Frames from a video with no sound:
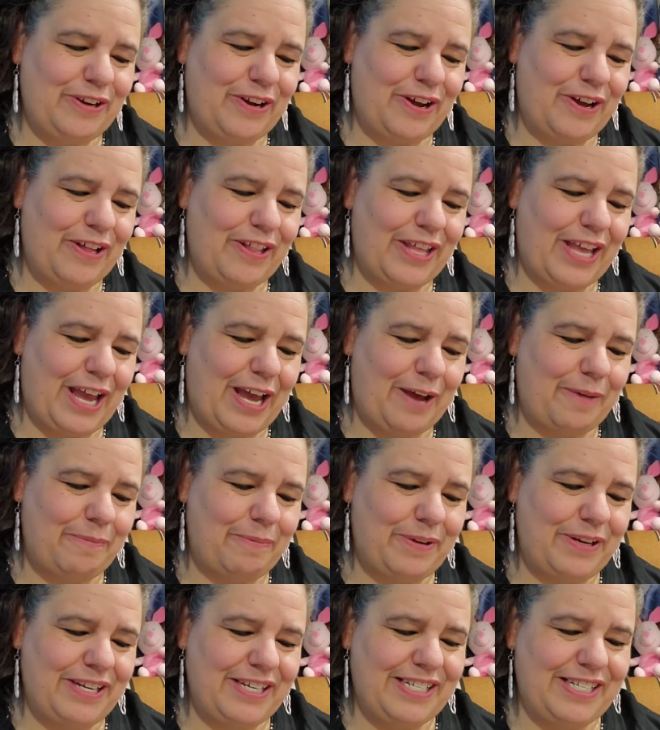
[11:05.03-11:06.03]
you all the
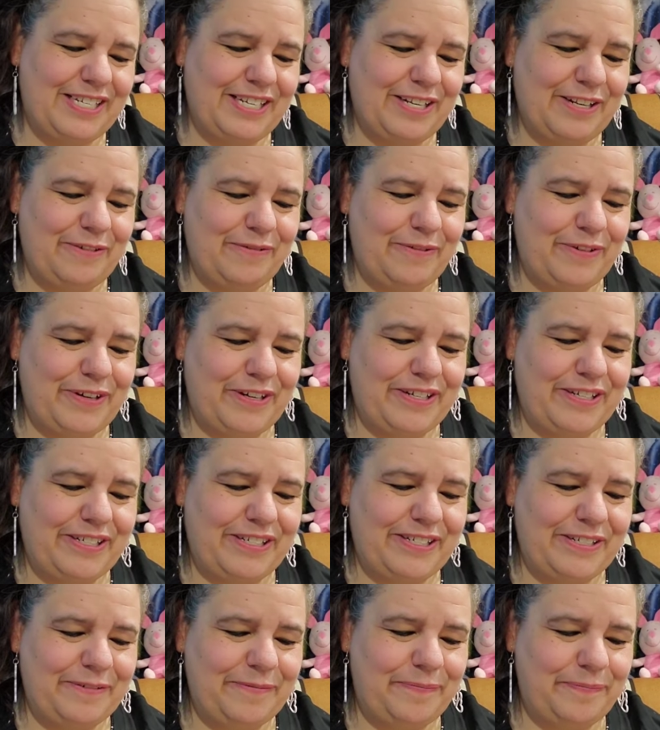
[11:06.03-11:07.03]
happiness in the world,
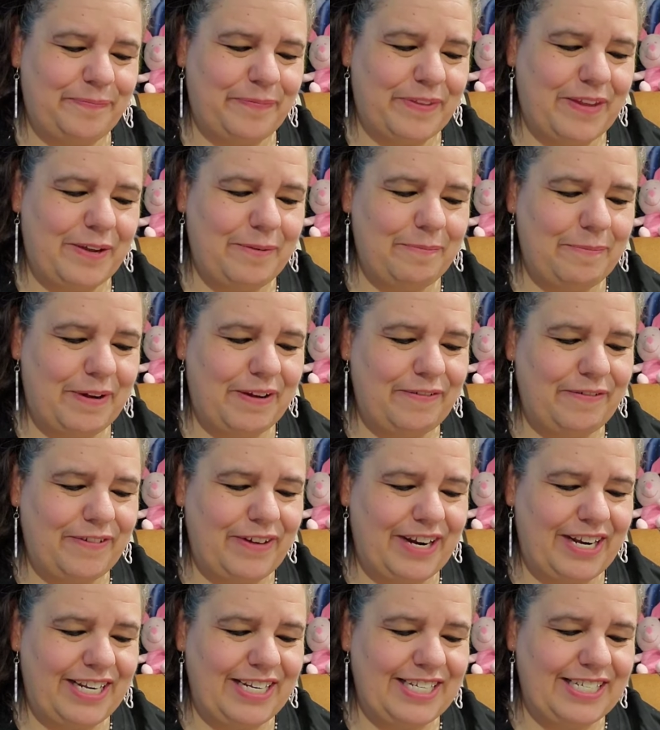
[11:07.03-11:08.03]
my
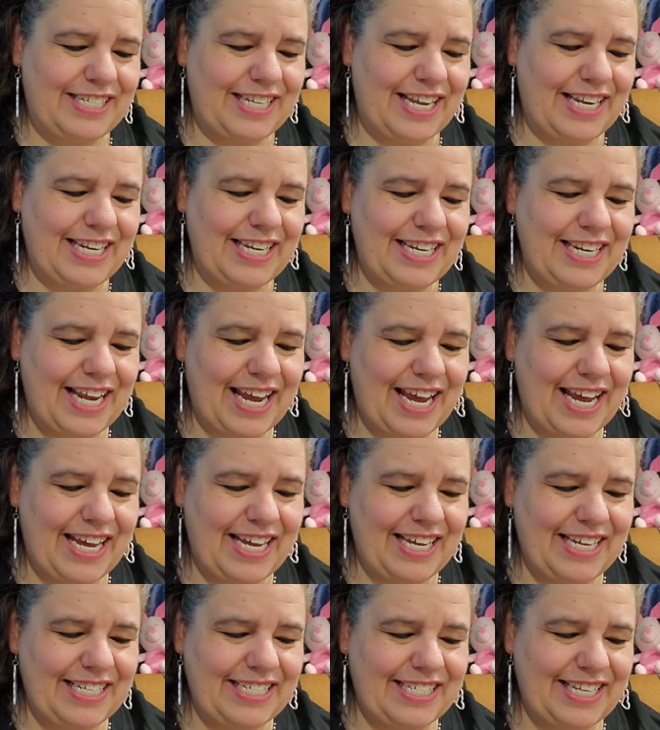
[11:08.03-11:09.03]
friend. Sending
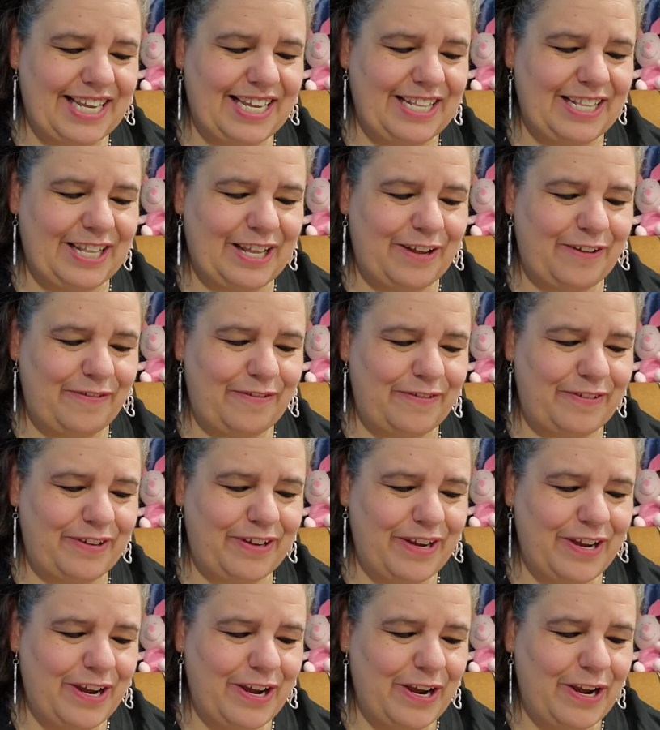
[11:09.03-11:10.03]
hugs and love,
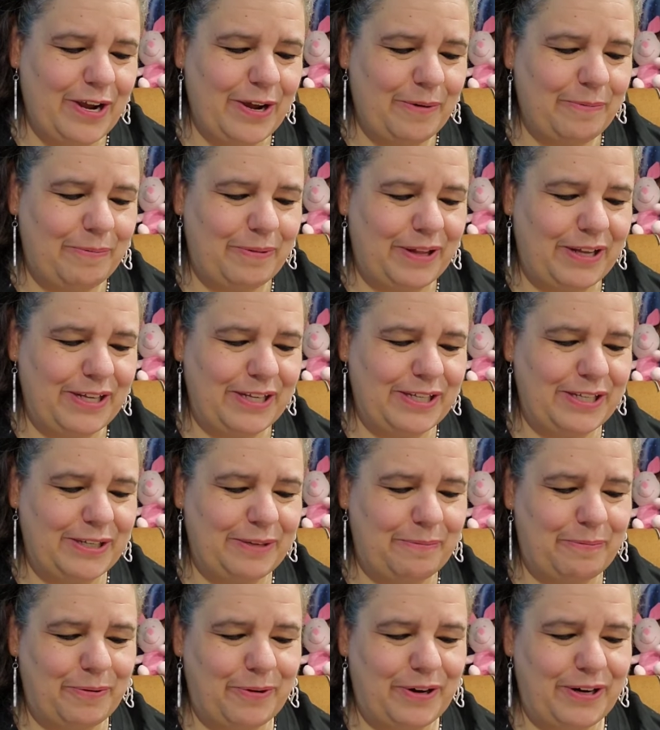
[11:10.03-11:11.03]
plus
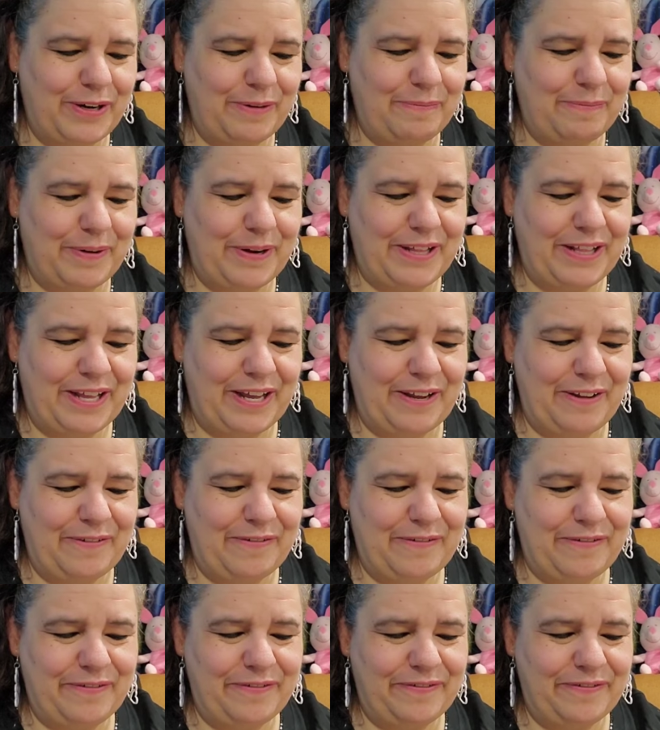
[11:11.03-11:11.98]
support in my life.